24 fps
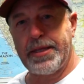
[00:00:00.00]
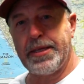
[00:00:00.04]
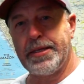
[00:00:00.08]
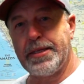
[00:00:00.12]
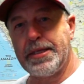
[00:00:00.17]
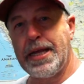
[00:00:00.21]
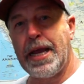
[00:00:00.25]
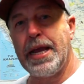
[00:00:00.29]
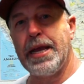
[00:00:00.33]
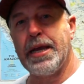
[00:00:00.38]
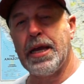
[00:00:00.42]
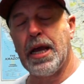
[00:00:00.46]
this
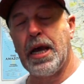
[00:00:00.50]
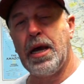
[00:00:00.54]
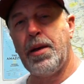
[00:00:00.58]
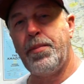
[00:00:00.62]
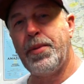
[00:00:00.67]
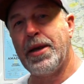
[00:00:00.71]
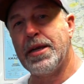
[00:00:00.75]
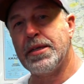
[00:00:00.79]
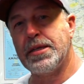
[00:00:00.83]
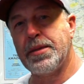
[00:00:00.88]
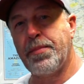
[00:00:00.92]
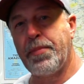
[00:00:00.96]
tank up
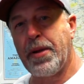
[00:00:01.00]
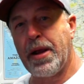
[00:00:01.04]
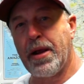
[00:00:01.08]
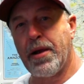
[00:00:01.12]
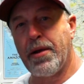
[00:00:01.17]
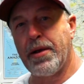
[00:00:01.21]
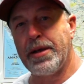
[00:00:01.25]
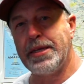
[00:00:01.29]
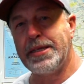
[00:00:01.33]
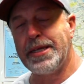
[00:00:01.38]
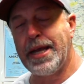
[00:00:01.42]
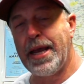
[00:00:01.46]
as a
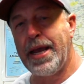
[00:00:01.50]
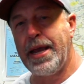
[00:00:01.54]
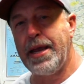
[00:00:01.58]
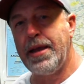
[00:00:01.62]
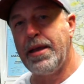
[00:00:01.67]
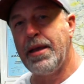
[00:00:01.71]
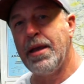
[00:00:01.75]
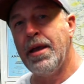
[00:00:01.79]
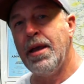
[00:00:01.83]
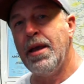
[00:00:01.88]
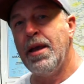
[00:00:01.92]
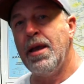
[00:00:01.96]
pairing
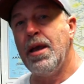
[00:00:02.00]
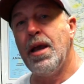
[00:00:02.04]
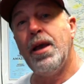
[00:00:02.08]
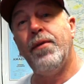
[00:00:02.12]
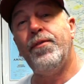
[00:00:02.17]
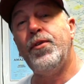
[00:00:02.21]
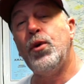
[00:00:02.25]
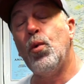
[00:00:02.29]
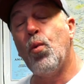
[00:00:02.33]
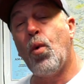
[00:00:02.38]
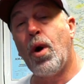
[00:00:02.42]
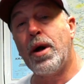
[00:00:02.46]
tank.
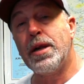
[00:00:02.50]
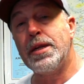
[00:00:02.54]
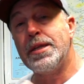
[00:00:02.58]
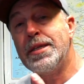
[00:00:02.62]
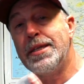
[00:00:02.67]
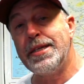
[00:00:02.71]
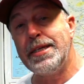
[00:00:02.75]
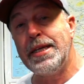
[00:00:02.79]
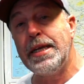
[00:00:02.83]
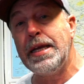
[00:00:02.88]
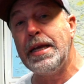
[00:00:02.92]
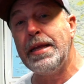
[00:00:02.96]
If you want to
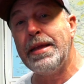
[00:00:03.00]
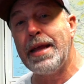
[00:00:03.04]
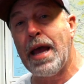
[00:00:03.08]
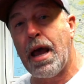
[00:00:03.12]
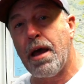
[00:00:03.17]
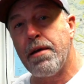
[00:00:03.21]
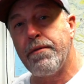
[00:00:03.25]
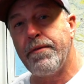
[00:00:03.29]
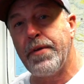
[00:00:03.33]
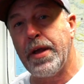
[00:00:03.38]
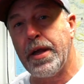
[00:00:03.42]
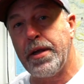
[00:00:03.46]
see
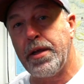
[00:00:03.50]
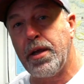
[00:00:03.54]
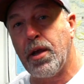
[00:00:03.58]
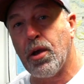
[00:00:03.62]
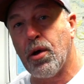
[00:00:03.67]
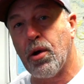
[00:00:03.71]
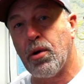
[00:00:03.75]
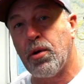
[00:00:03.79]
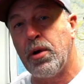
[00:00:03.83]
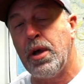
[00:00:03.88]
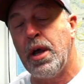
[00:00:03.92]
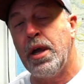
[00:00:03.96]
that
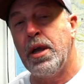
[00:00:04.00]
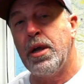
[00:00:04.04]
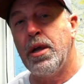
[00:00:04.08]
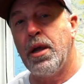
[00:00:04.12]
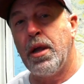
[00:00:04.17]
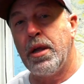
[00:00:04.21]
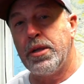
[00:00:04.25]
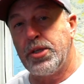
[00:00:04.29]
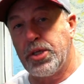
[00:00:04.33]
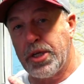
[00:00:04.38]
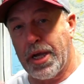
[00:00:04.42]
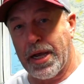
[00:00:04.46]
video,
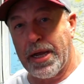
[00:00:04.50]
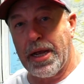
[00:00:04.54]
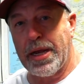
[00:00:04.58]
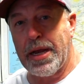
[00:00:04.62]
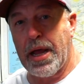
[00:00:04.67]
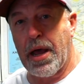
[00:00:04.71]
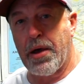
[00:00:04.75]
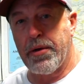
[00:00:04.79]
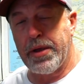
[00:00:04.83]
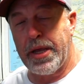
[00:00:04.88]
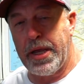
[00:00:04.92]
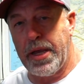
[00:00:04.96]
check it
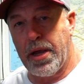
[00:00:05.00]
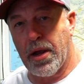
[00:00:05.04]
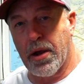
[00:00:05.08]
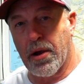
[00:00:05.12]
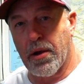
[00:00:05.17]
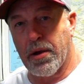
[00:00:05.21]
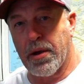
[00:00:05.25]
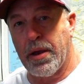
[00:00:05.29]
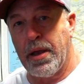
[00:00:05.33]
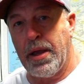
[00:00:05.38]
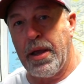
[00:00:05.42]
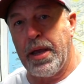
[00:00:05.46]
out
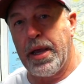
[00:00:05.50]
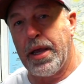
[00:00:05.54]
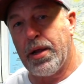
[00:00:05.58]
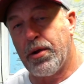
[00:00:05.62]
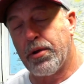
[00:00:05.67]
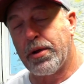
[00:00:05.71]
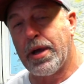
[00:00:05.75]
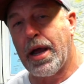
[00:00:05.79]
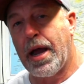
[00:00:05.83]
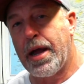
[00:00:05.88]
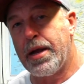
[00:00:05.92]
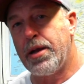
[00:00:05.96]
here.
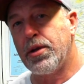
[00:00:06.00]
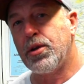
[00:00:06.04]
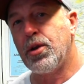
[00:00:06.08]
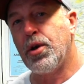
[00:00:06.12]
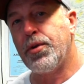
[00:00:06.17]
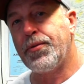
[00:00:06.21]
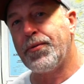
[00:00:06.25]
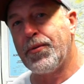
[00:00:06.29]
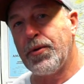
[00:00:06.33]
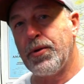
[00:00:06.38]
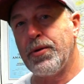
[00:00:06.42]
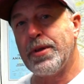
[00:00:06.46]
It'll kind of
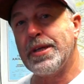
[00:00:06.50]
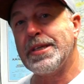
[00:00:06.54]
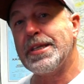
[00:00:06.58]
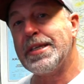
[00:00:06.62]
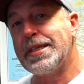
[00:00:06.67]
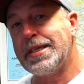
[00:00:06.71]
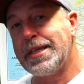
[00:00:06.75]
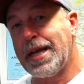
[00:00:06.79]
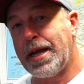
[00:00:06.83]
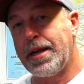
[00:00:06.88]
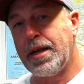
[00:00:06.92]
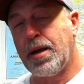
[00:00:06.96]
go through the
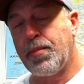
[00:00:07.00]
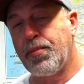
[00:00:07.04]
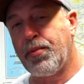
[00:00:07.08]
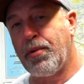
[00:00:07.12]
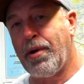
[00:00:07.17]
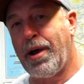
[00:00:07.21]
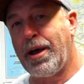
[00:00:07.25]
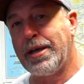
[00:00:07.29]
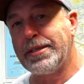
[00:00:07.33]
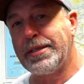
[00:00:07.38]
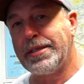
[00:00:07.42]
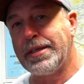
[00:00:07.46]
setup
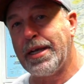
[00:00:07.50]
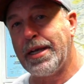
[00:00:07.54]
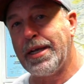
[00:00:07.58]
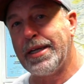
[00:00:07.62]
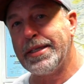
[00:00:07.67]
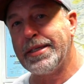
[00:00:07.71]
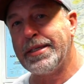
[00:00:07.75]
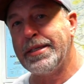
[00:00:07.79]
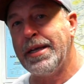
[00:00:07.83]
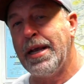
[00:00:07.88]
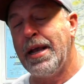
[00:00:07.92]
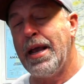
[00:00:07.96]

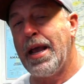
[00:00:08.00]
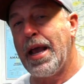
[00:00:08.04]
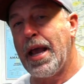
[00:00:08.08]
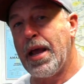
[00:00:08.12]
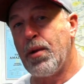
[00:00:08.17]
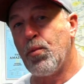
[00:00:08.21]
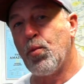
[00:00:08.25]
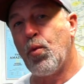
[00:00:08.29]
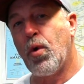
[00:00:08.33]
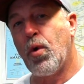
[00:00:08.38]
process and